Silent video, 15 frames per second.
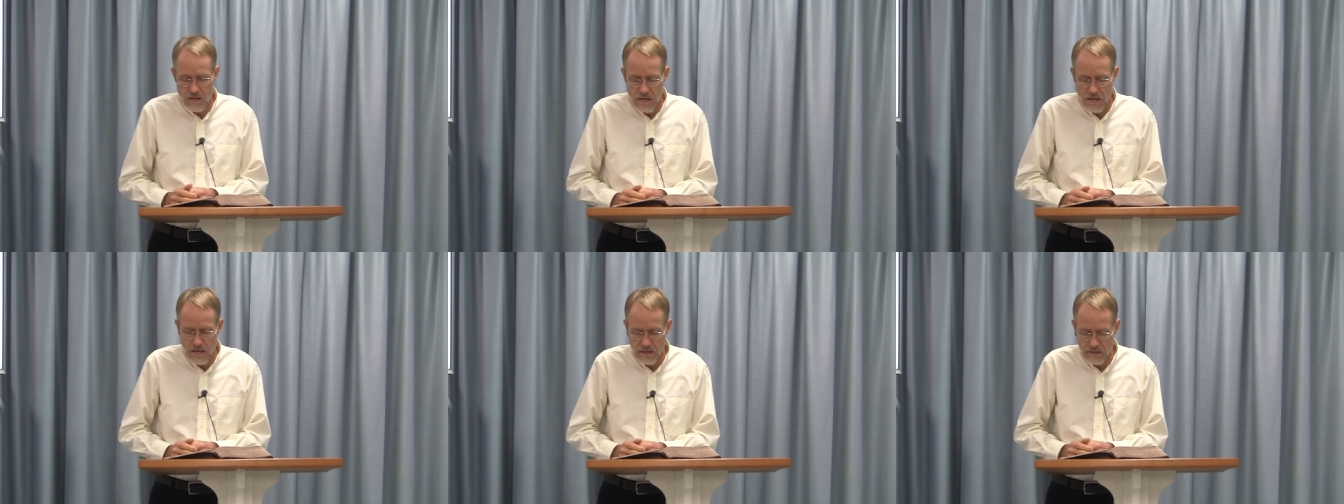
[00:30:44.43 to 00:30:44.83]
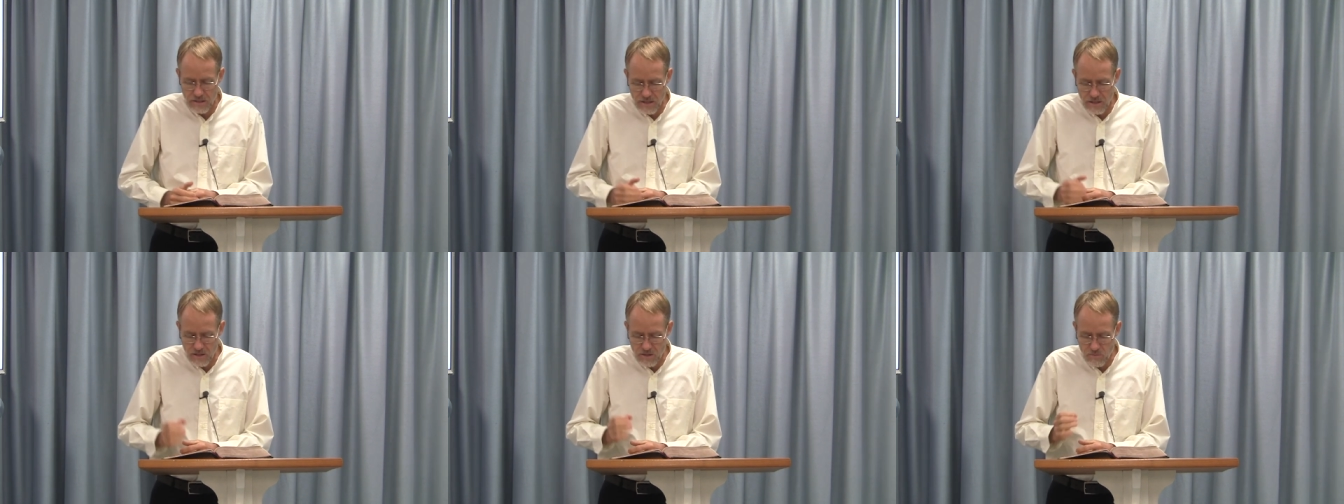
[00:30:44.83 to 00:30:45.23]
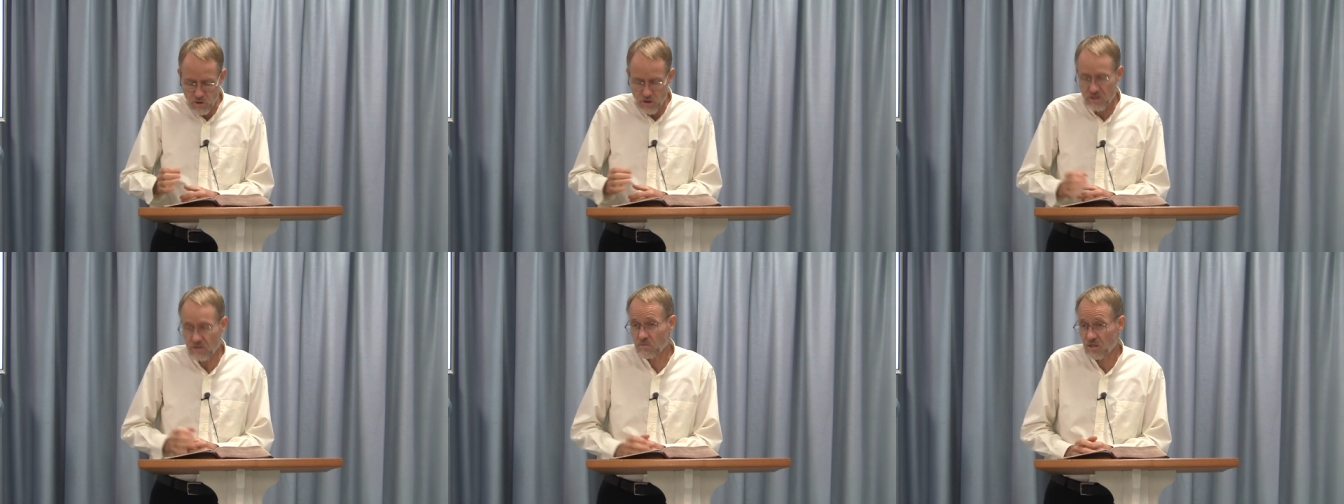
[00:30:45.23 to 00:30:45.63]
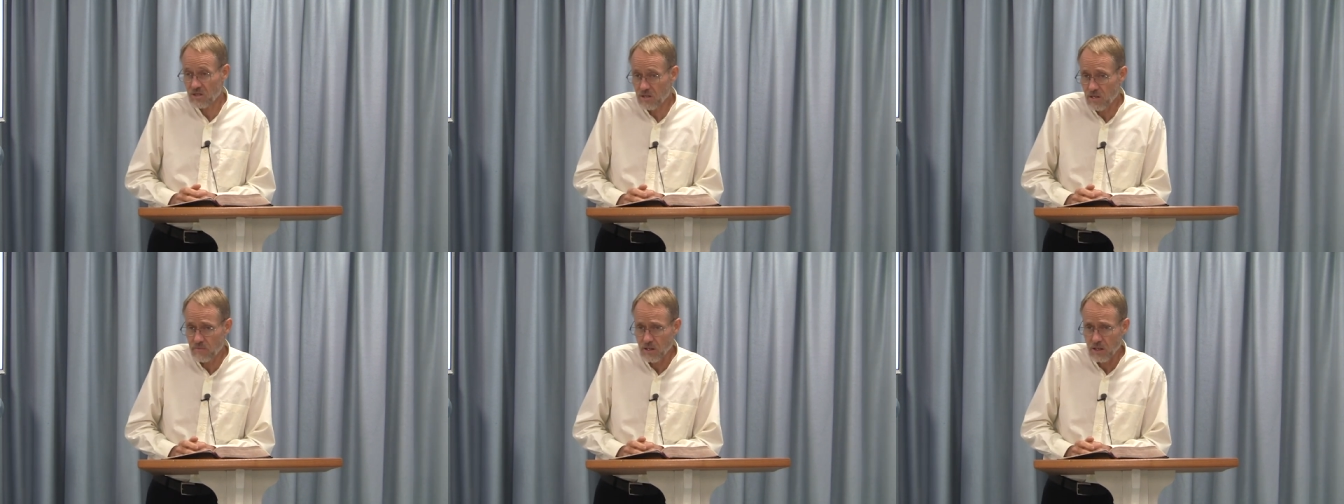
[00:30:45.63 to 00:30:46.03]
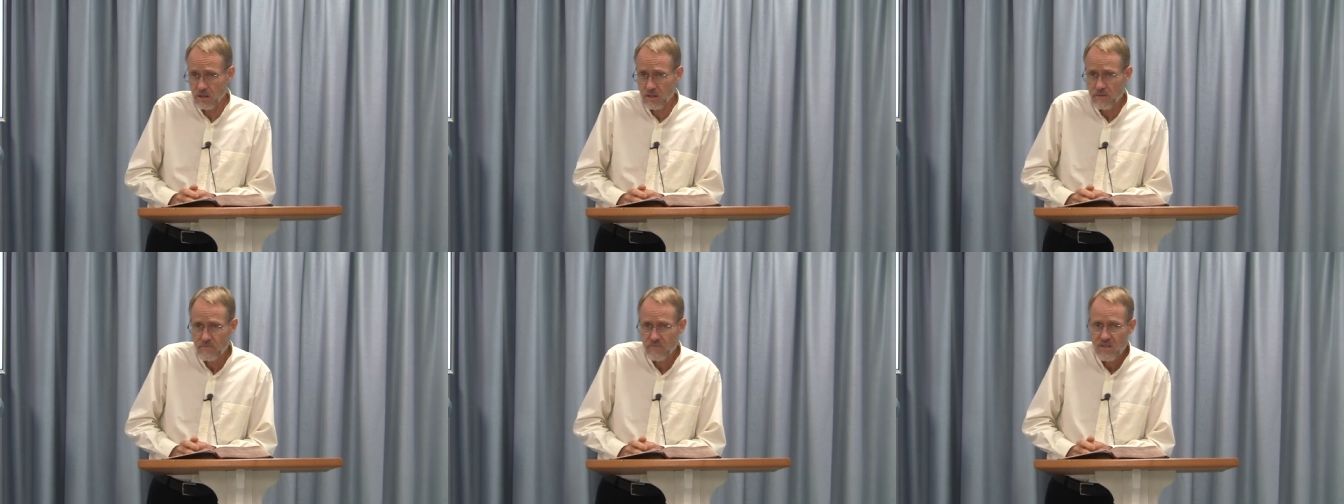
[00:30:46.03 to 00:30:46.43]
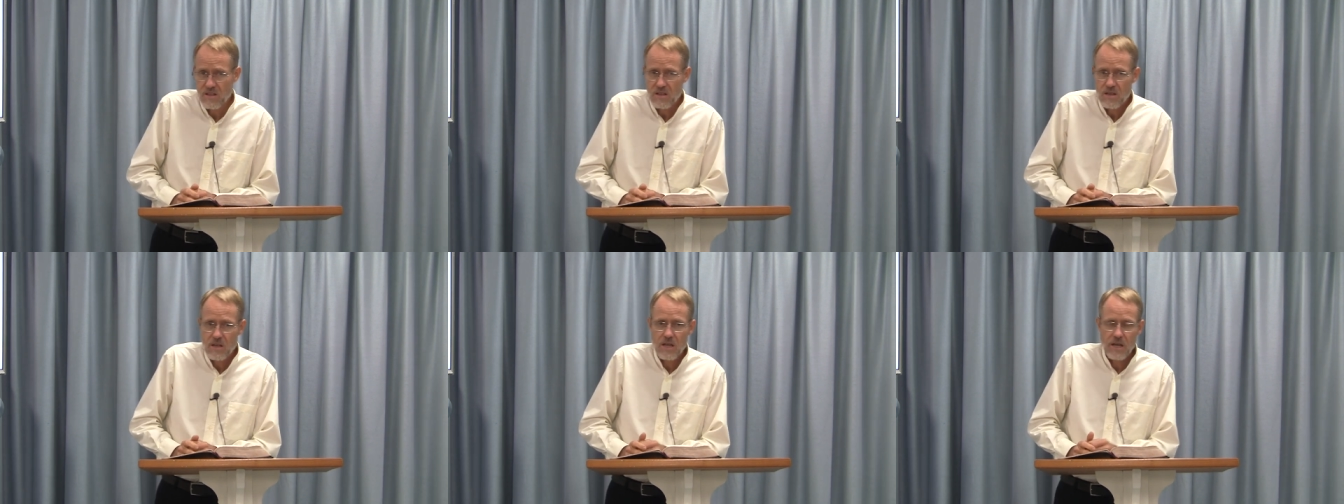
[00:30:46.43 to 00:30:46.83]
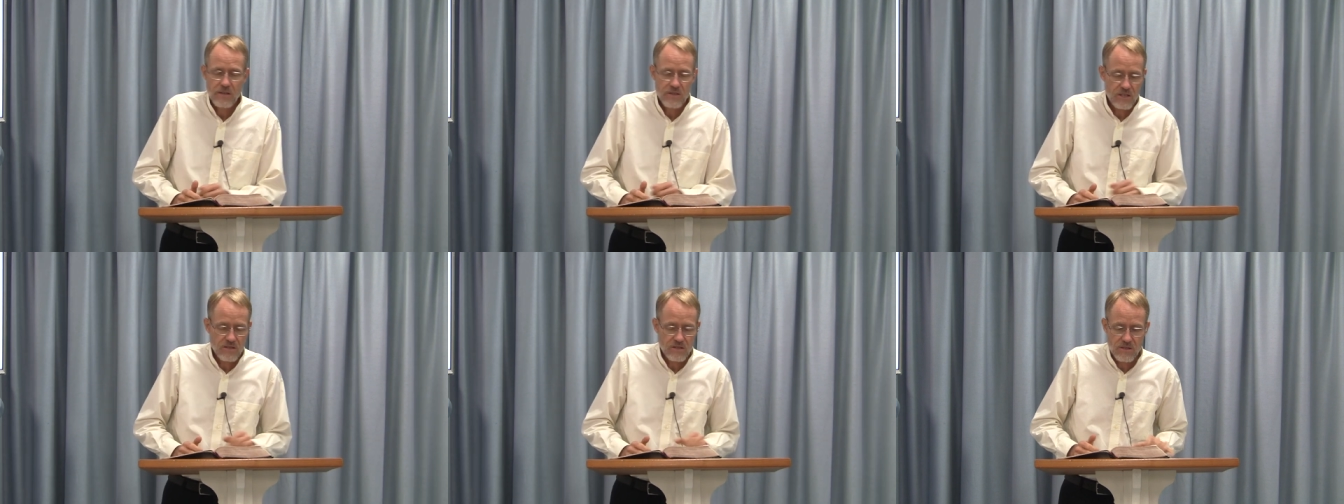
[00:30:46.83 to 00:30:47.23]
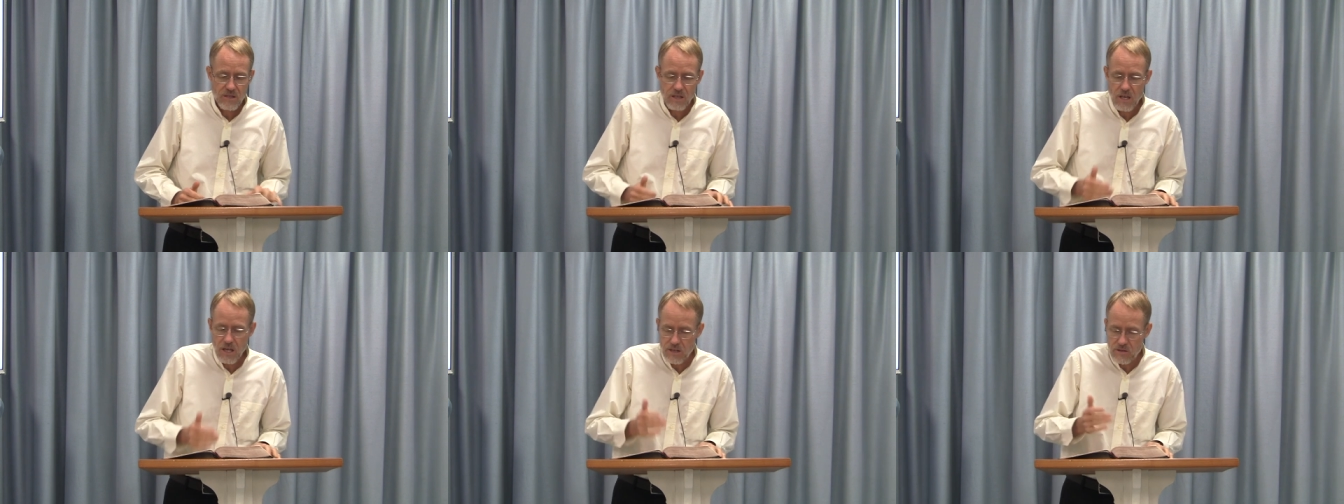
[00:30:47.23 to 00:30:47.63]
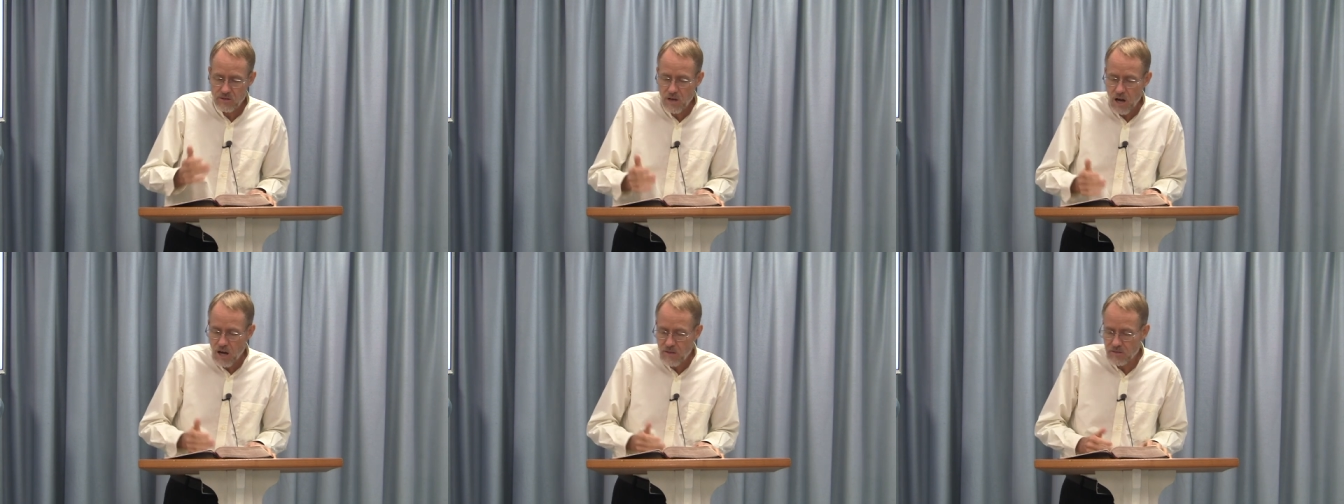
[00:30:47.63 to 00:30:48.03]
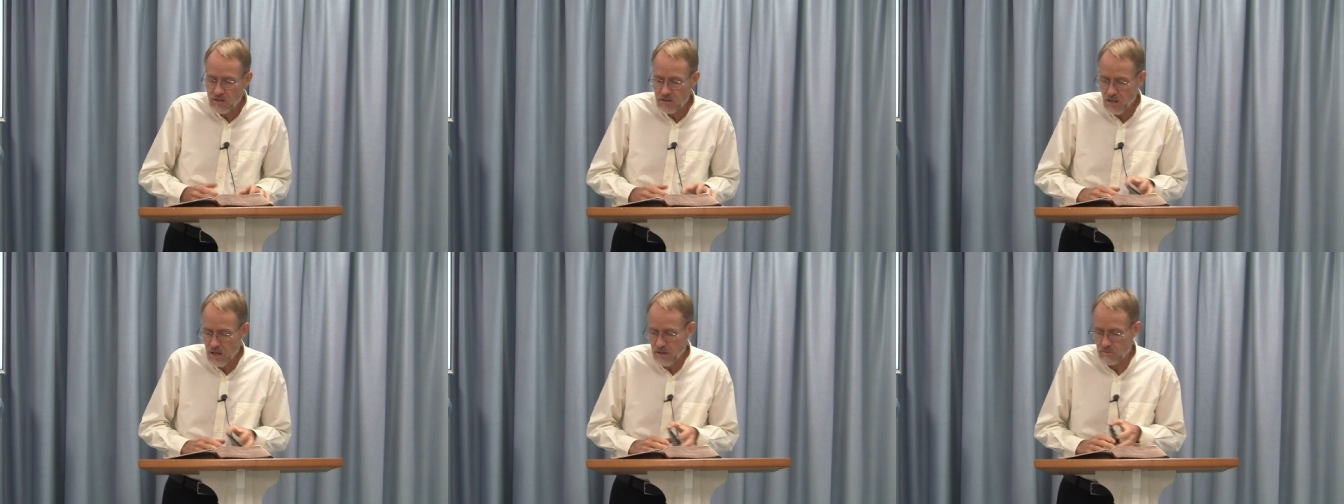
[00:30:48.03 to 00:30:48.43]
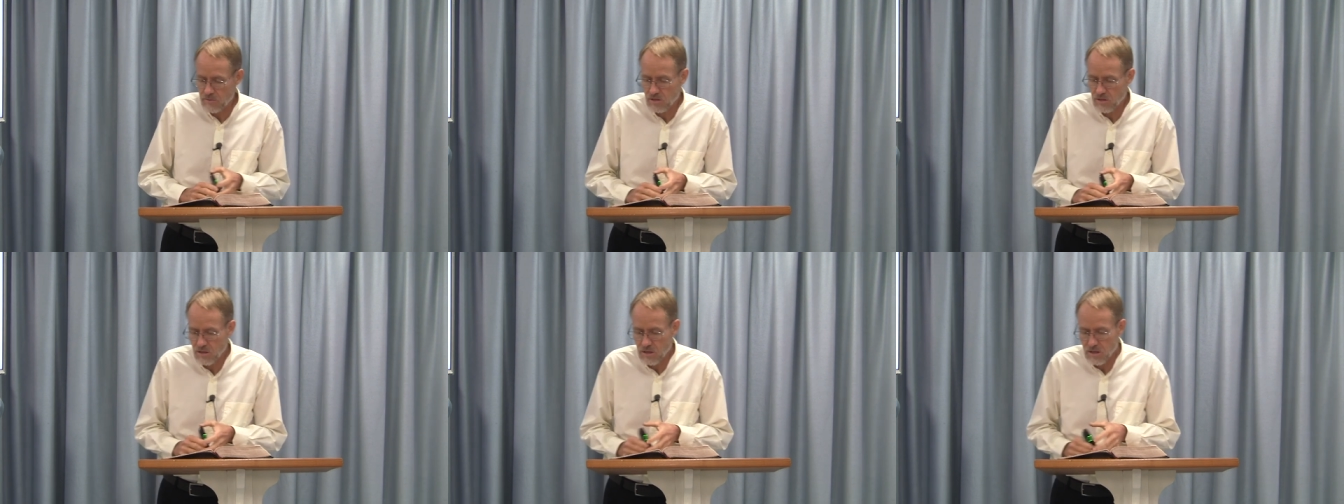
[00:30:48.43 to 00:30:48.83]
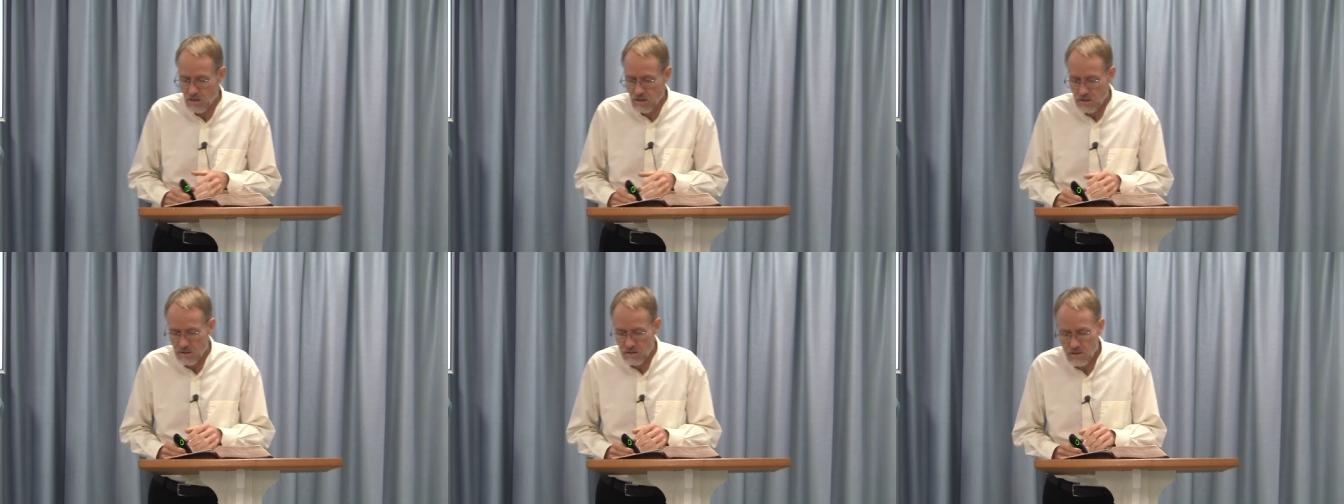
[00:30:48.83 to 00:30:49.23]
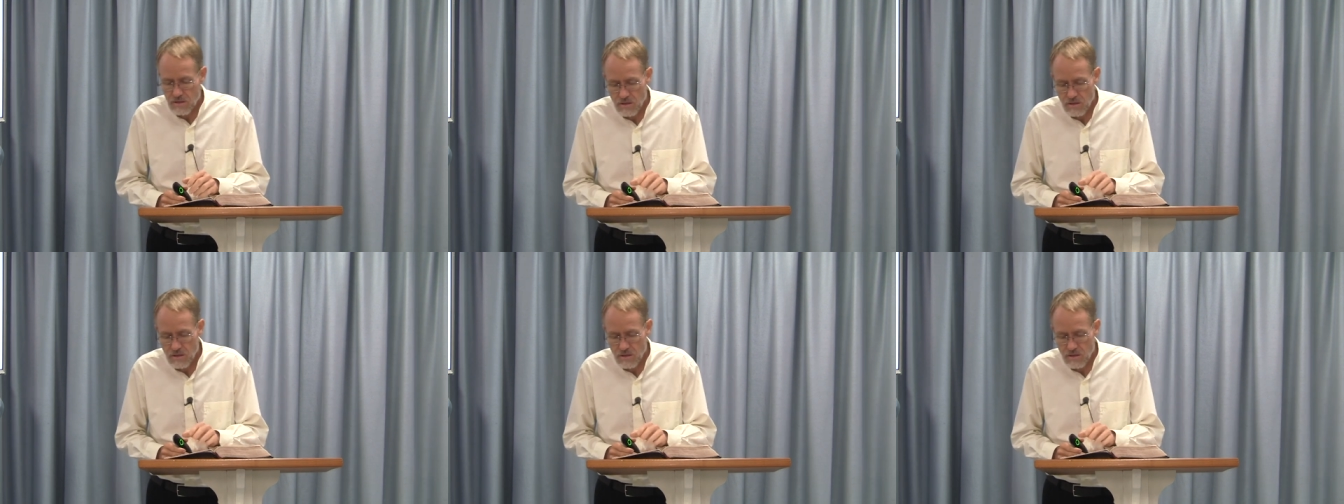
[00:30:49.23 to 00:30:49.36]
and gets more specific. And this is the case oftentimes in